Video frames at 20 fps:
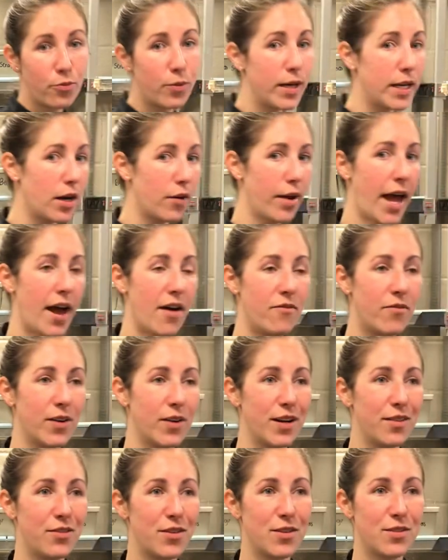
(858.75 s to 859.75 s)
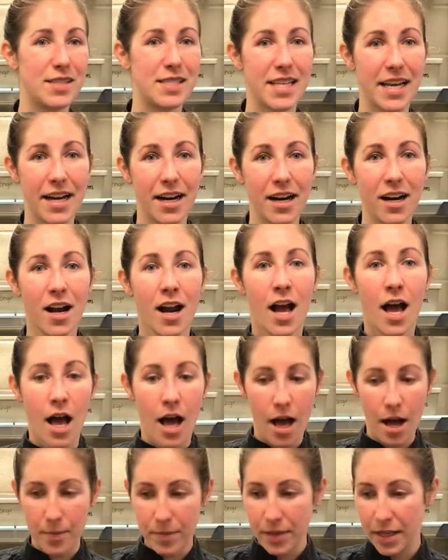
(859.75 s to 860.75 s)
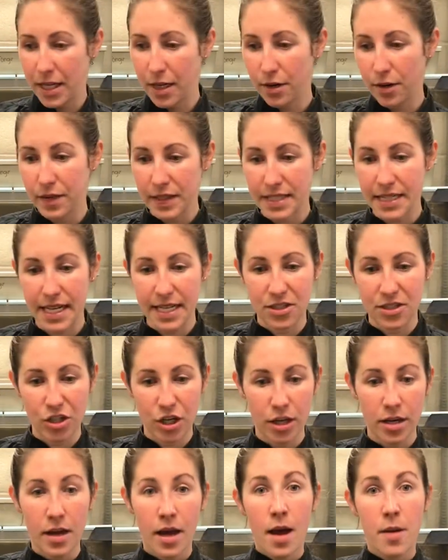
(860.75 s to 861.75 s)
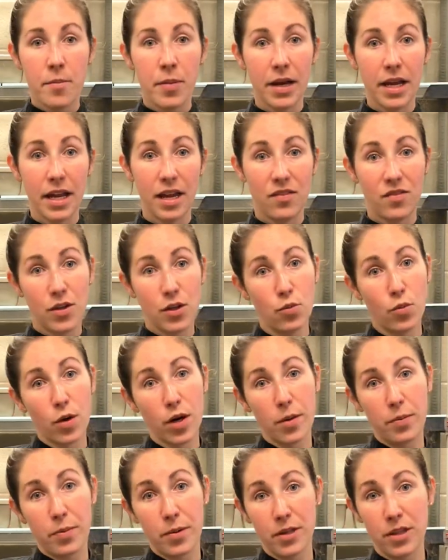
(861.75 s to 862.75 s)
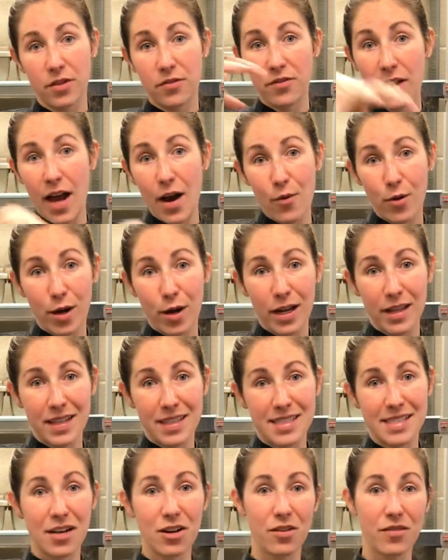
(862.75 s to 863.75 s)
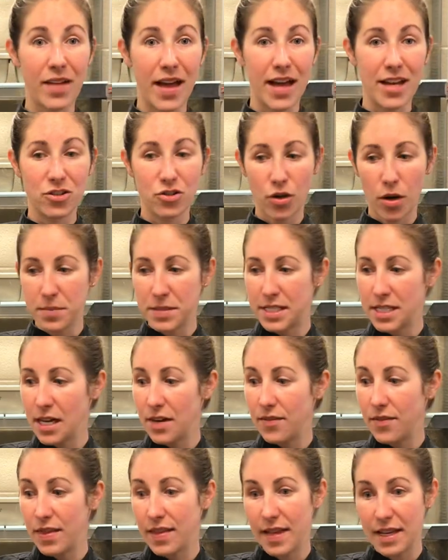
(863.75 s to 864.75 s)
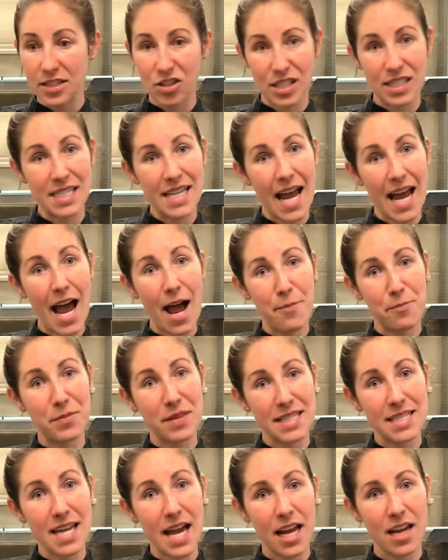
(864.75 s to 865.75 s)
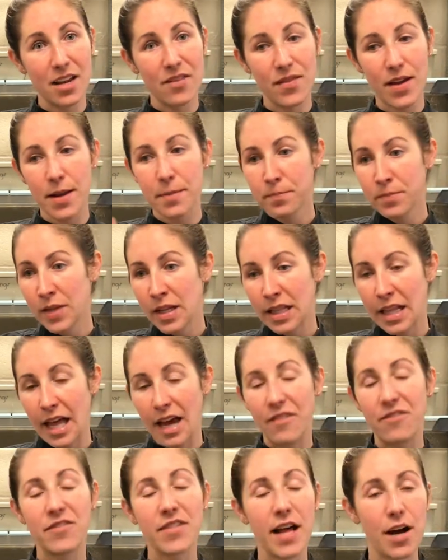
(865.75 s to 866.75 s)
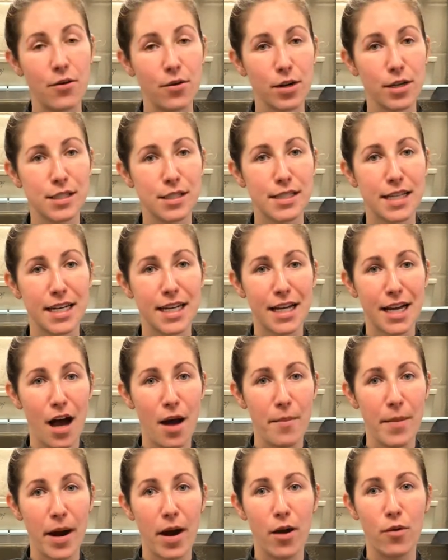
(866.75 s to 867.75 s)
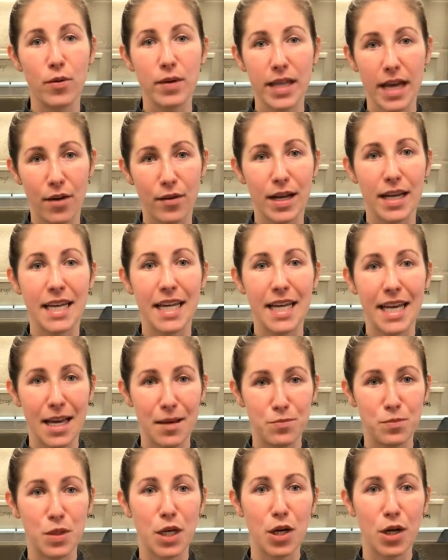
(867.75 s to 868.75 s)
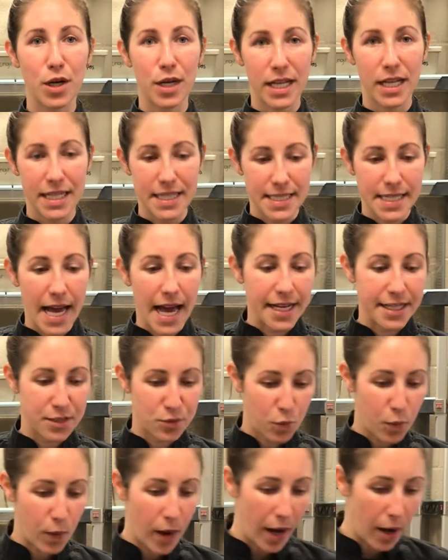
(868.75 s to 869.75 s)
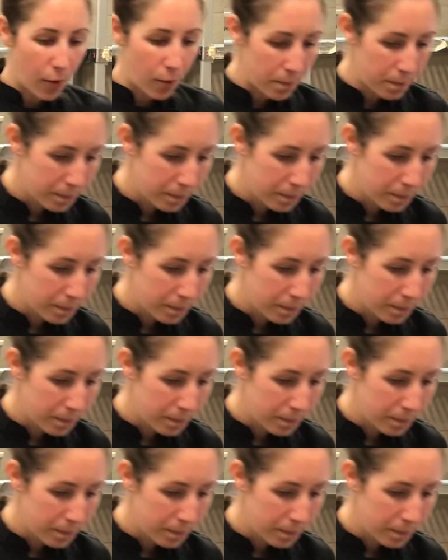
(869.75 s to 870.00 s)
We don't have one of those there here in this kitchen, but if you were to put the flour in the center of that drum sieve and then just tap the side of it, that flour is going to come out without any impurities as well.